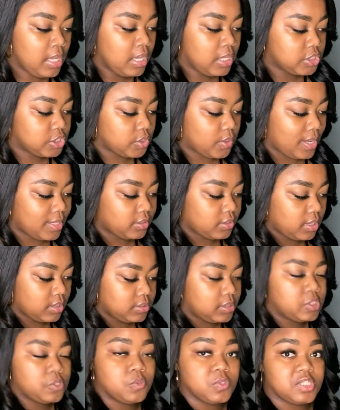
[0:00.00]
So I thought
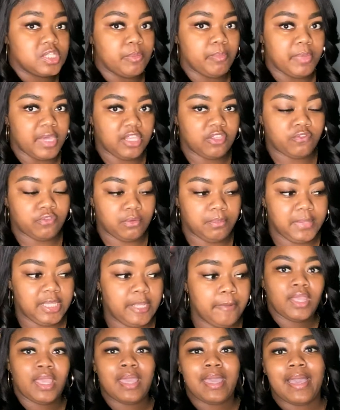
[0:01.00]
this was the best for
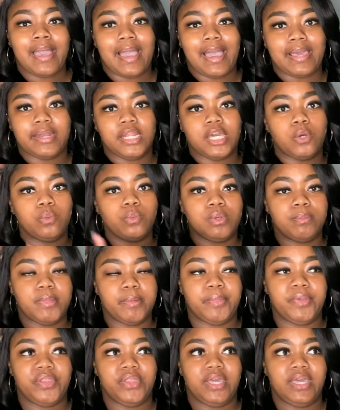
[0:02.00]
me. I don't
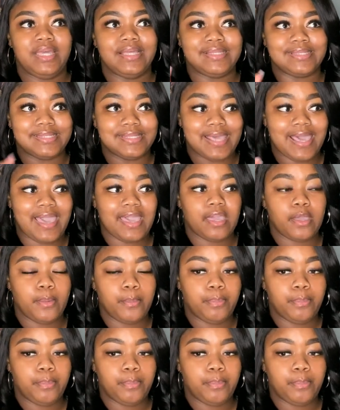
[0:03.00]
remember the exact